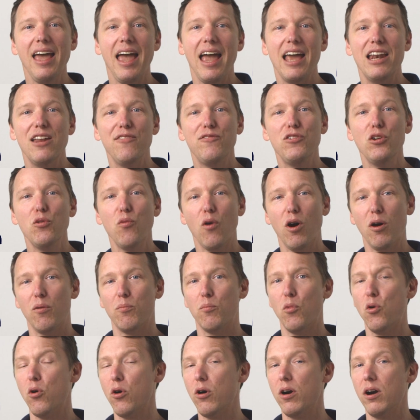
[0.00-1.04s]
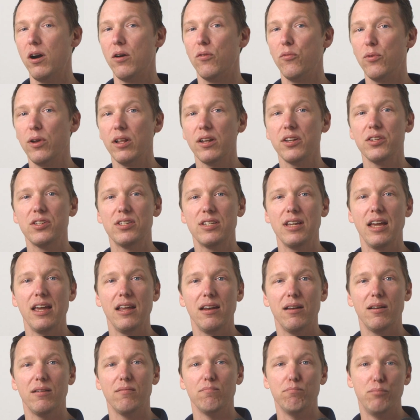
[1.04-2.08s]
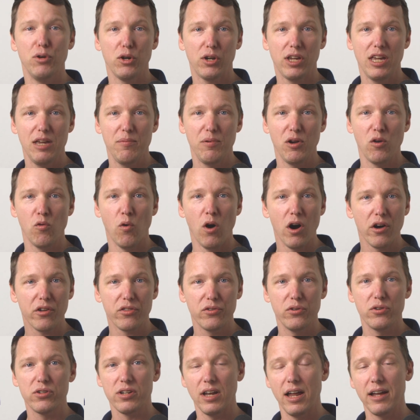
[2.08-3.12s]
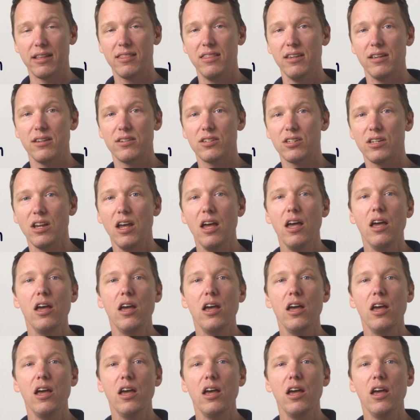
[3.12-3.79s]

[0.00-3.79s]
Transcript: And if you want more real estate bookkeeping walkthroughs like this,